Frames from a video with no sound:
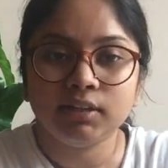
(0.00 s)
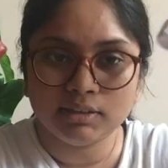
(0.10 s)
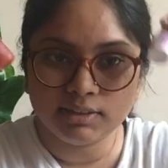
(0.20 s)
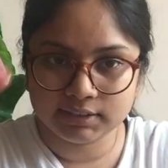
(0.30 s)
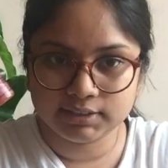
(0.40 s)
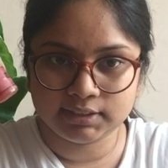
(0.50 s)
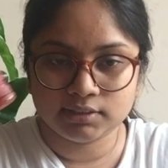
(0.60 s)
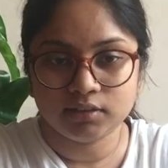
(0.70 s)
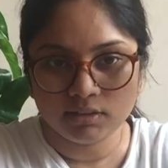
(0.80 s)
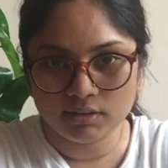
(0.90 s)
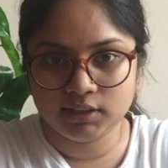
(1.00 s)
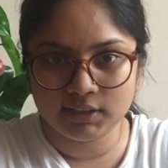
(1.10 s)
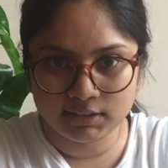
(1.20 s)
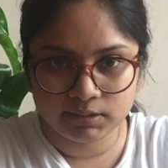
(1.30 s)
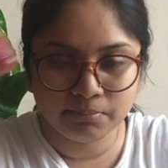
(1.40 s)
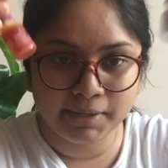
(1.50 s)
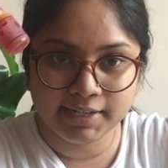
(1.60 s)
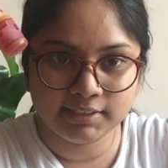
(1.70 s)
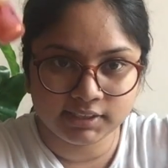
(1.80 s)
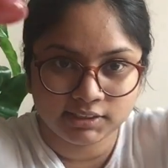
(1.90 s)
This is
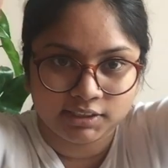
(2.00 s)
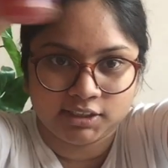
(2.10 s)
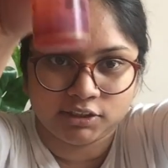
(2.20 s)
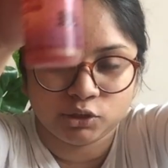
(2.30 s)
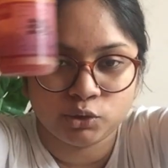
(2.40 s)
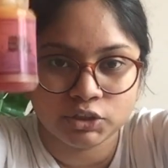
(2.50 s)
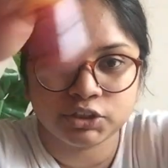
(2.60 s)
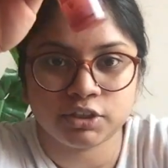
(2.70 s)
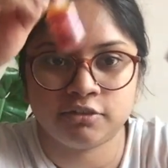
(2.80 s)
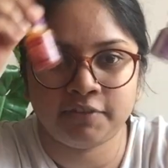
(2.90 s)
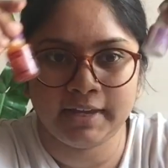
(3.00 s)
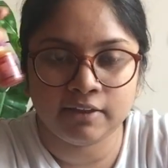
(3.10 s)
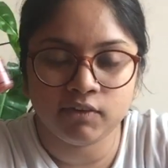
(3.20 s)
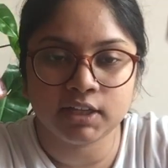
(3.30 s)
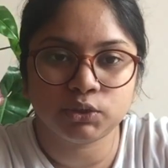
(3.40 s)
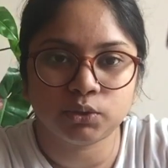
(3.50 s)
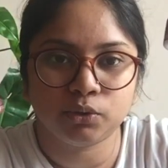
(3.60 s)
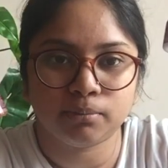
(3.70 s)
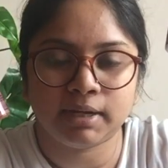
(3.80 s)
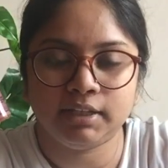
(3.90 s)
the good stuff. AVS
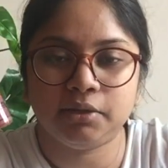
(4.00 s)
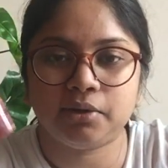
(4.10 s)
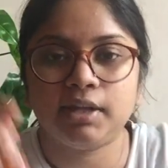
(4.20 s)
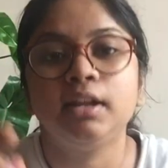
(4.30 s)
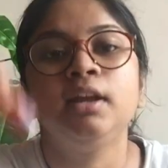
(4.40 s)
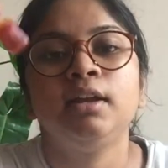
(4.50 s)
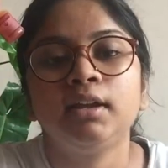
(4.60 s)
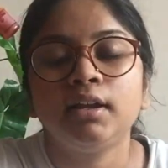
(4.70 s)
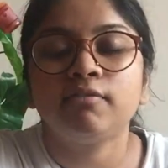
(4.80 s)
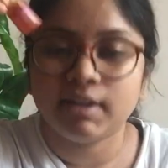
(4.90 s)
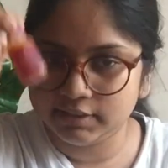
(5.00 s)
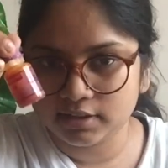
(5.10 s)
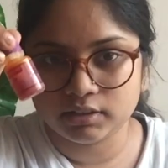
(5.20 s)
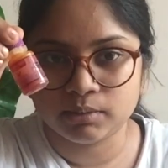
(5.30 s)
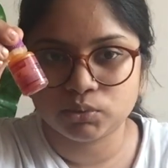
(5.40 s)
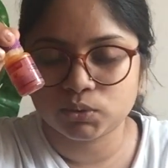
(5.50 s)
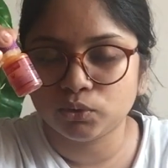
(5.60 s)
kumkumadi oil, Vaidyaratnam's